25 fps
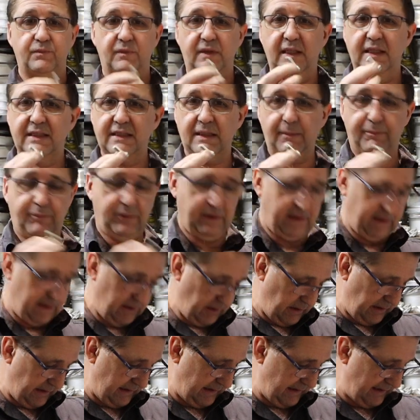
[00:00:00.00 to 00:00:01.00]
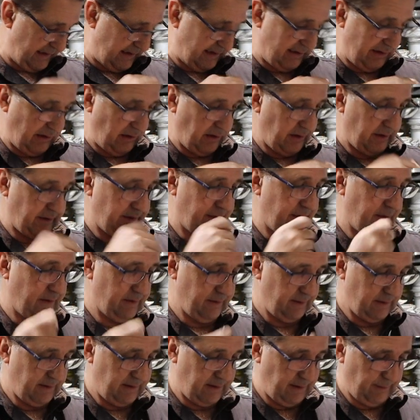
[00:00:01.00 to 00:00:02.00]
These are precisely sized
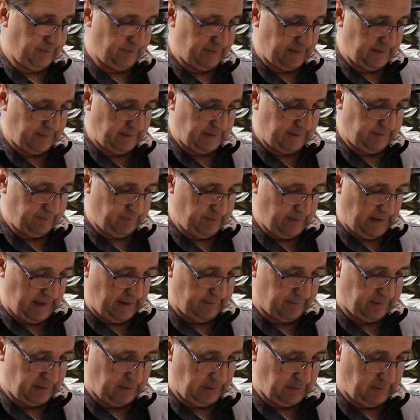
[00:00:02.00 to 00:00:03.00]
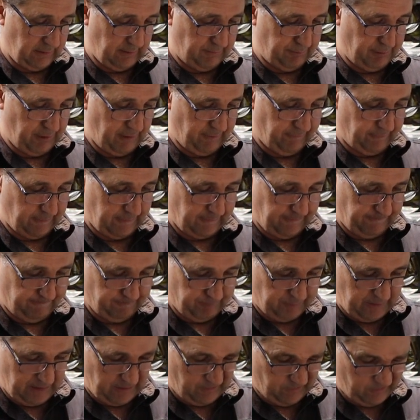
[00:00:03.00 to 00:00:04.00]
to be absolutely perfect.
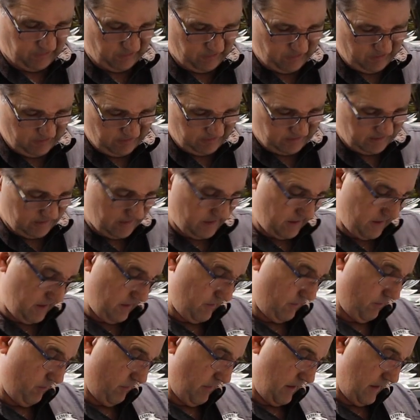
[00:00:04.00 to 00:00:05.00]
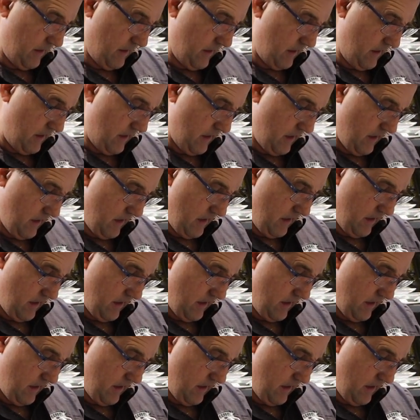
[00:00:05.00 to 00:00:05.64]
They're 28